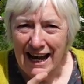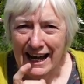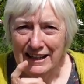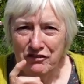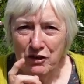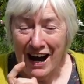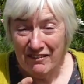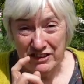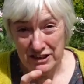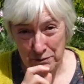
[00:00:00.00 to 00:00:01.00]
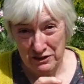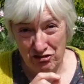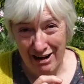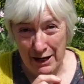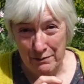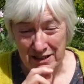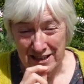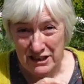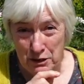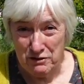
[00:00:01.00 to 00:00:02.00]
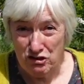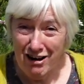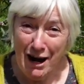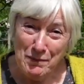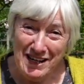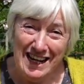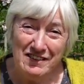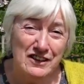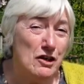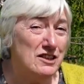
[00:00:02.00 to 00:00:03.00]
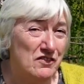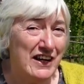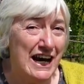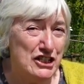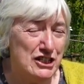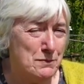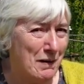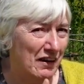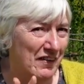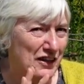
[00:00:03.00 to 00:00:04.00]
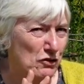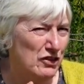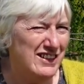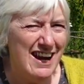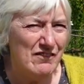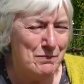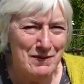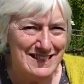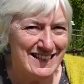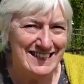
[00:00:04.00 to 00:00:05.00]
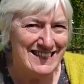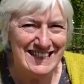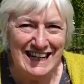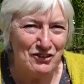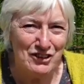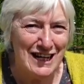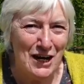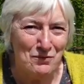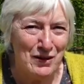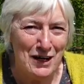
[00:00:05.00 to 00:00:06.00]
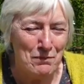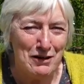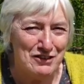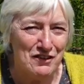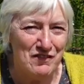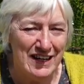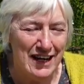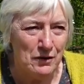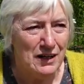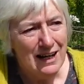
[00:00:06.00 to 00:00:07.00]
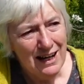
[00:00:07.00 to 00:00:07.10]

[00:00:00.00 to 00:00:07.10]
and if you haven't subscribed, subscribe and hit the notifications bell, then you'll never miss a single time when I post a video.